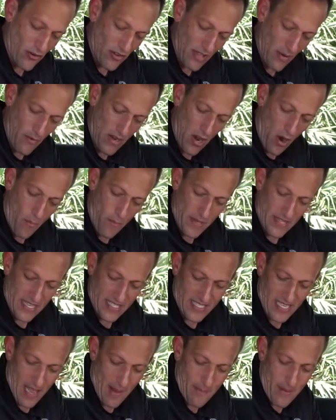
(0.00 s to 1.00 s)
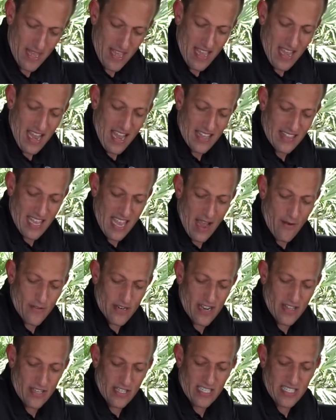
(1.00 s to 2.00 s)
And then we open this up and they have
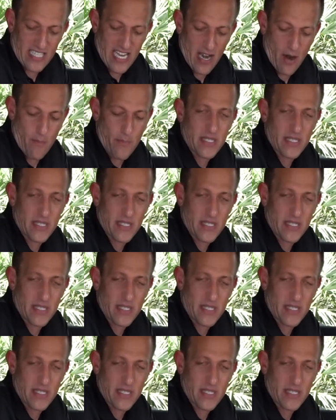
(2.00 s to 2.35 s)
another container.